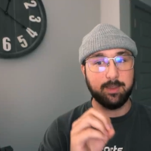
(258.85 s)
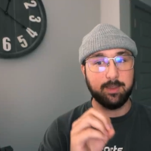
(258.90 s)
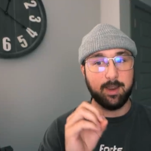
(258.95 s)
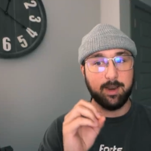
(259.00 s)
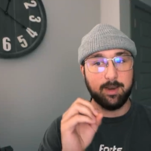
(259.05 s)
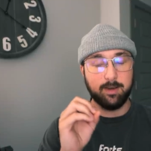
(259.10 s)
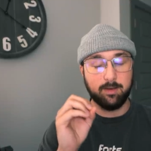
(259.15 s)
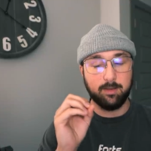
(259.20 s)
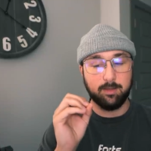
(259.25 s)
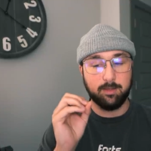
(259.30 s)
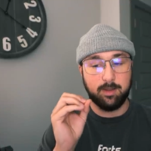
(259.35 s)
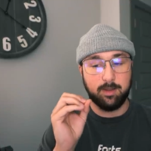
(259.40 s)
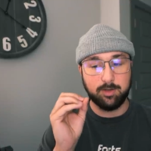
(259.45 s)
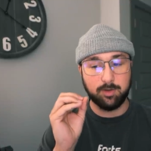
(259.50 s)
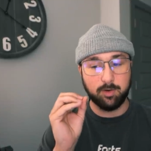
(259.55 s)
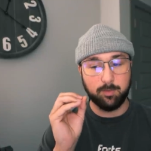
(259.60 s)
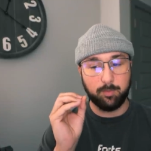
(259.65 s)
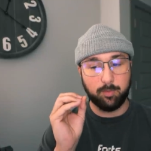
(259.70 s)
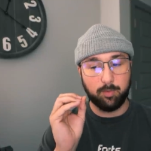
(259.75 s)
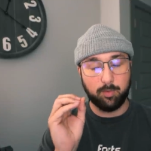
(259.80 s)
That
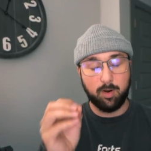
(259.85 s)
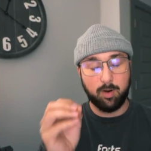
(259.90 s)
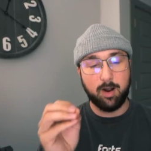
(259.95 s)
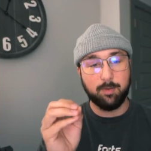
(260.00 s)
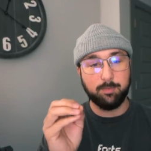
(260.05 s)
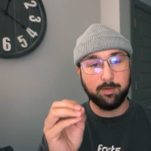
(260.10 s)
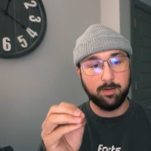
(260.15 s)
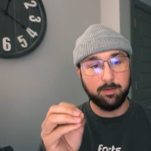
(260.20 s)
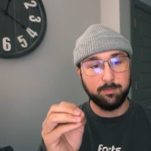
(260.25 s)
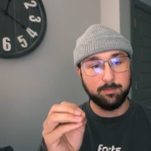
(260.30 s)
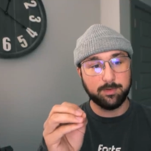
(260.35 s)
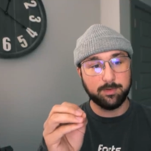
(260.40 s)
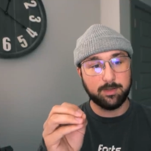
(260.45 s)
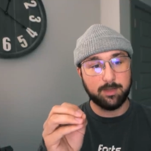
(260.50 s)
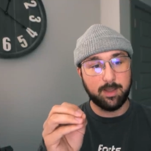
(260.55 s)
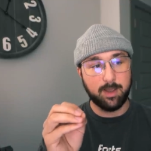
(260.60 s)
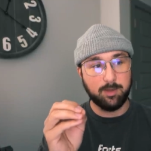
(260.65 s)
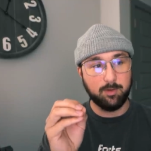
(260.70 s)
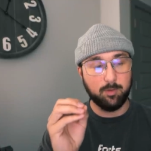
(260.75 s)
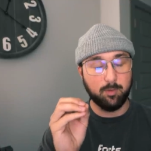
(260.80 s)
these are problems
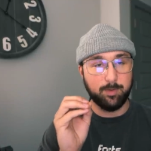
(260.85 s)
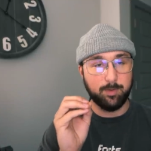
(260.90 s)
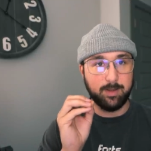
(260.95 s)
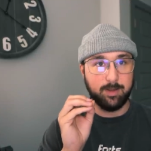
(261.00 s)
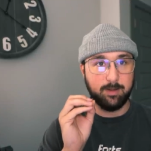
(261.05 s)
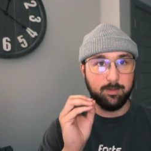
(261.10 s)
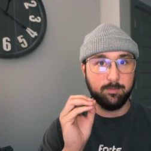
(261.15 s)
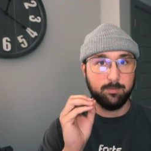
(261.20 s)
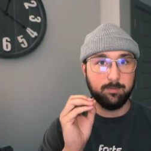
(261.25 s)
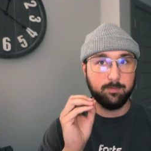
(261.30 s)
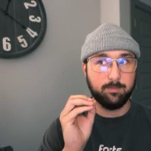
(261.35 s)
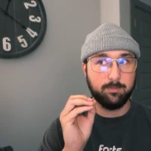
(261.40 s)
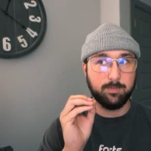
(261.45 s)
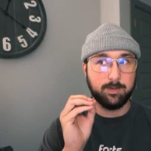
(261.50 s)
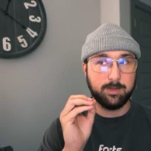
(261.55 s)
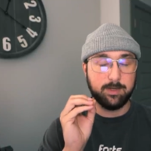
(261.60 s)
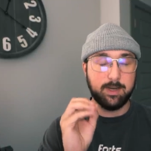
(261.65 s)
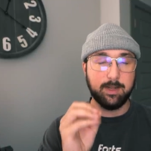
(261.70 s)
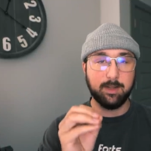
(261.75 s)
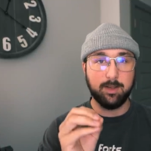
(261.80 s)
that you'll be
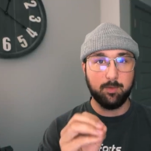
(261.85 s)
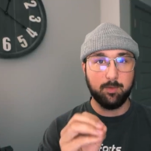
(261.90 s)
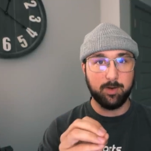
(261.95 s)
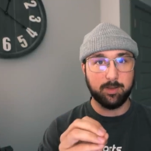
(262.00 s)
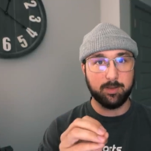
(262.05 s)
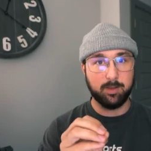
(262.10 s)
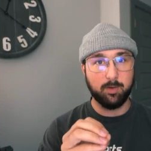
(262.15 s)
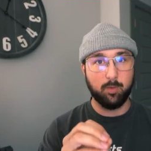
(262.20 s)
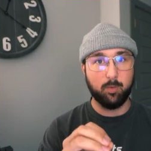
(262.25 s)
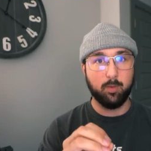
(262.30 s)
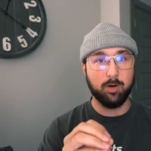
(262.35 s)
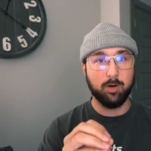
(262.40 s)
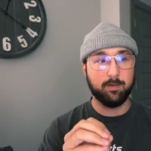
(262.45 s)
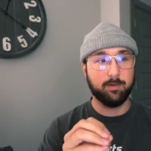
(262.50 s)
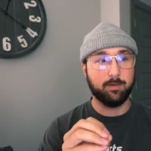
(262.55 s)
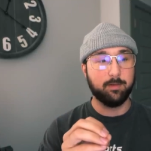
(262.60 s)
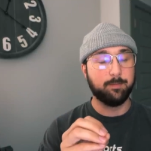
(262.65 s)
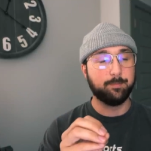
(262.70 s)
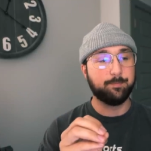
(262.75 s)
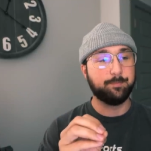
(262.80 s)
dealing with in the work